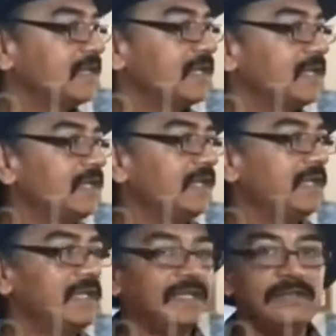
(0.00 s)
have the
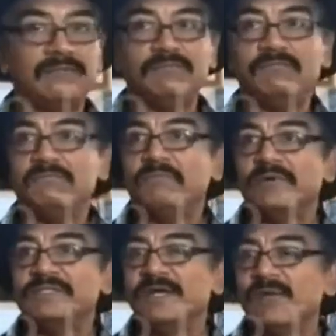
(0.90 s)
dreams to
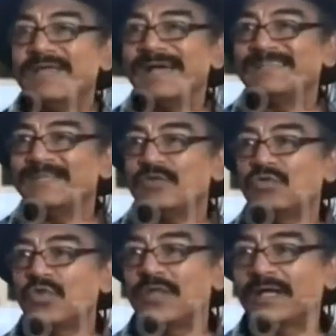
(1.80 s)
travel.
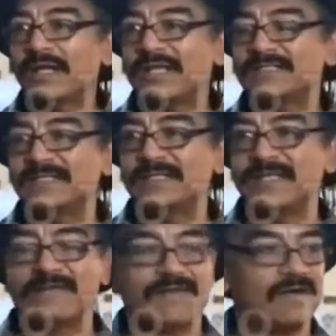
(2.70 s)
Now I travel
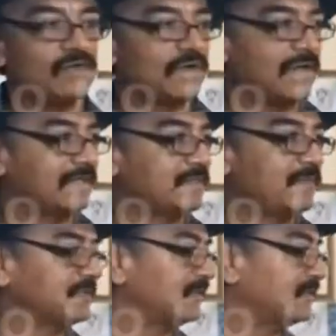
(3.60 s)
to the
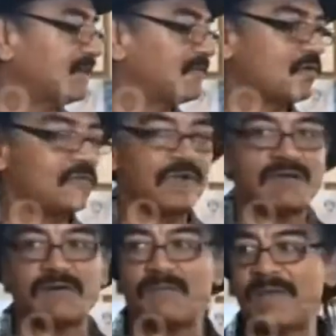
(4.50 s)
places that
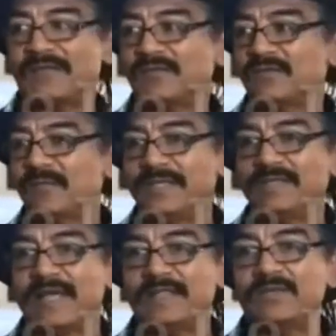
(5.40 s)
I have the
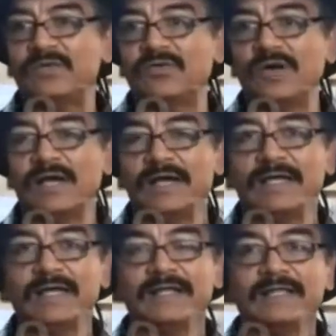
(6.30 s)
dream. When I was a kid,
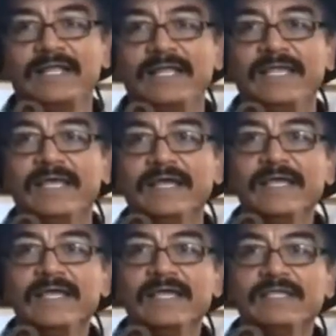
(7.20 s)
I went to
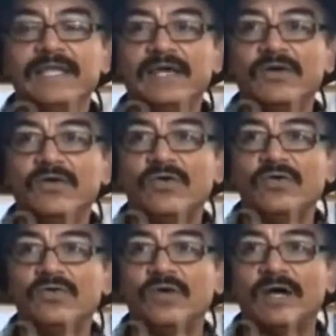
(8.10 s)
Spain and Ireland,
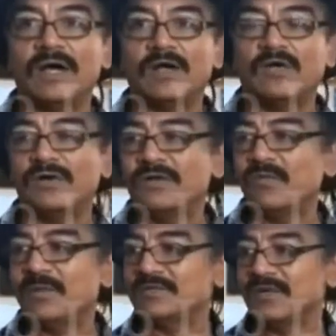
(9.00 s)
England,
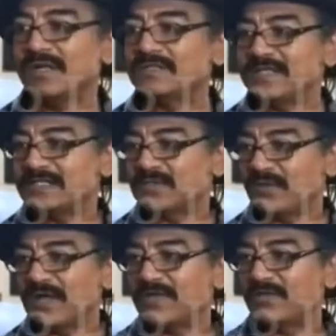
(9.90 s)
Mexico,
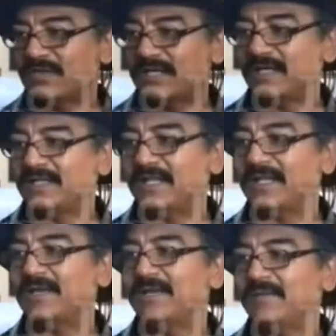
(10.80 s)
Costa Rica,
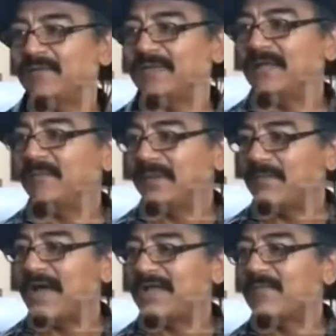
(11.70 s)
Ecuador,
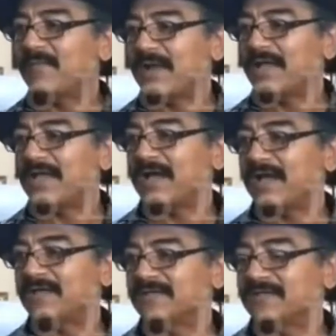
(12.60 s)
and so I've been
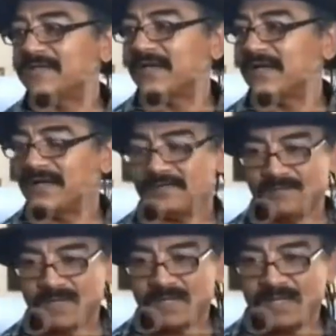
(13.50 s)
working in the
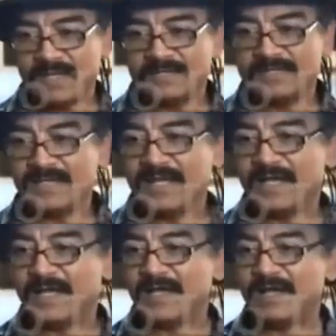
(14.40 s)

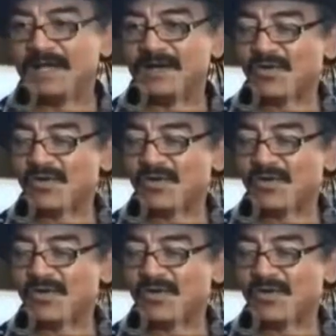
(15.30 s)
jungles of